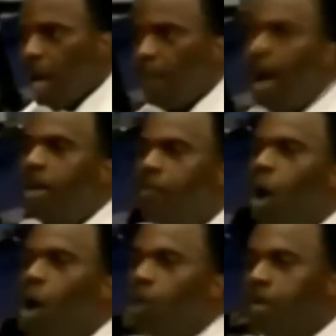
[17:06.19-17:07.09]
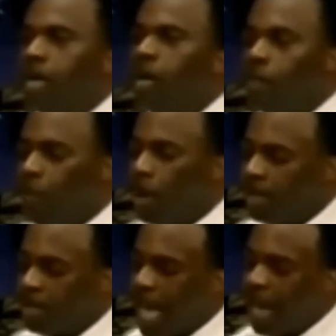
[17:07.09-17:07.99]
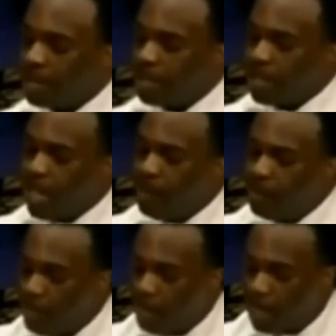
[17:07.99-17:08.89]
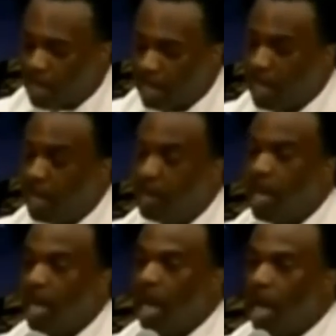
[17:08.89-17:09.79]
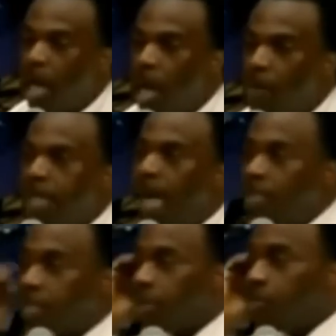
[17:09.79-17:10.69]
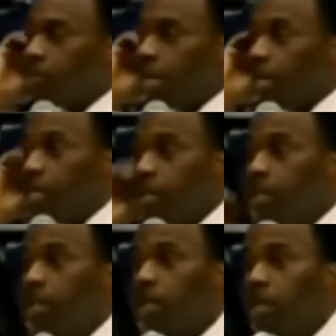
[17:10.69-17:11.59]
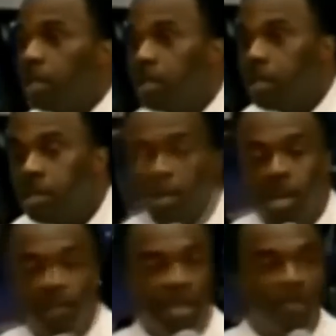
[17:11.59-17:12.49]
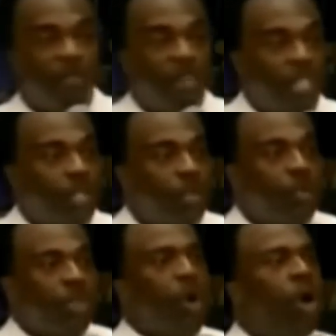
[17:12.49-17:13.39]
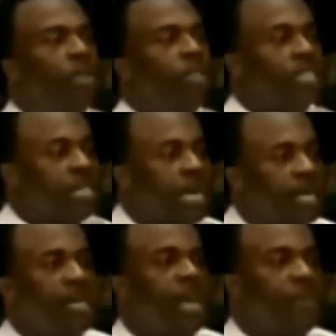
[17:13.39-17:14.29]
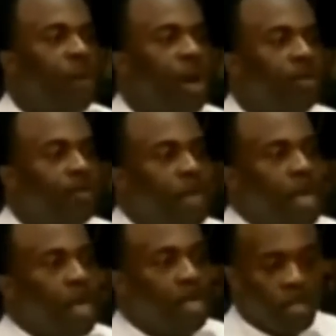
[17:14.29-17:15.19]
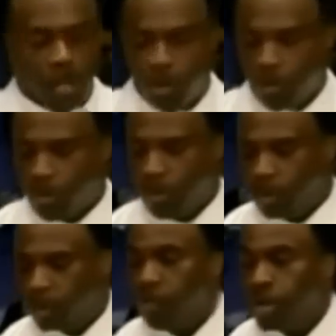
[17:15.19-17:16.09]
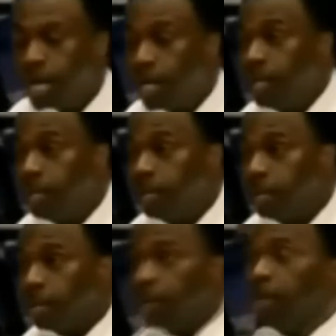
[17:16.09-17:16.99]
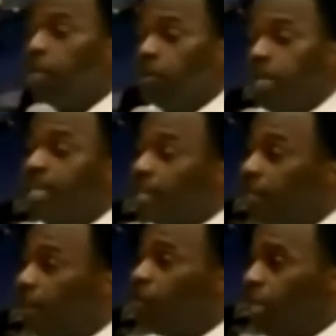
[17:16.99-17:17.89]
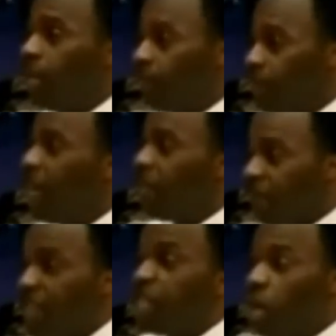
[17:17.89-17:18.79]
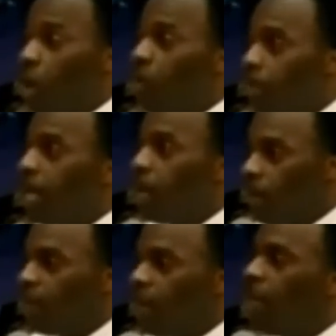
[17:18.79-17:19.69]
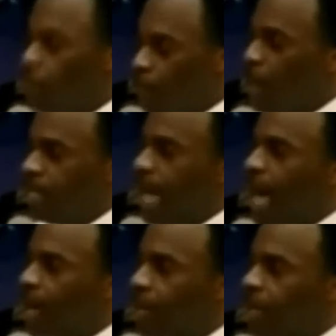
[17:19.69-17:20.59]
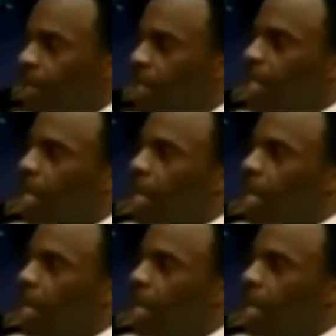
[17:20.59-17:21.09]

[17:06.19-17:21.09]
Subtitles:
a part of the opening of the Potter's House, and I remember it clearly. I was asked to read, to give the official with all the senates and everyone to read the New Testament reading for the official opening of the Potter's House.